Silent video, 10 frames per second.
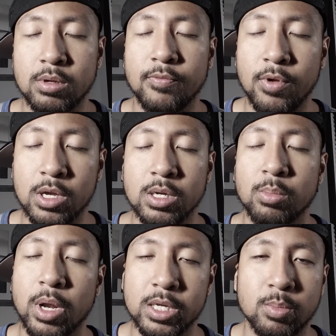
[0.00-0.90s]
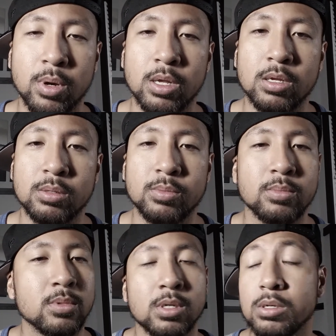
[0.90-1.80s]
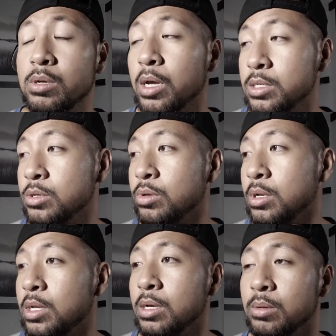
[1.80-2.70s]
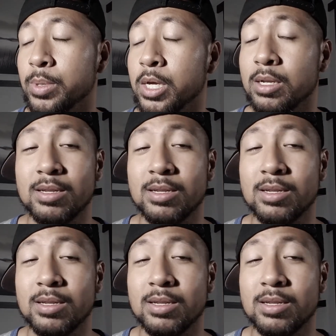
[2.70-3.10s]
if you guys are blessed by the, you guys know the deal, man.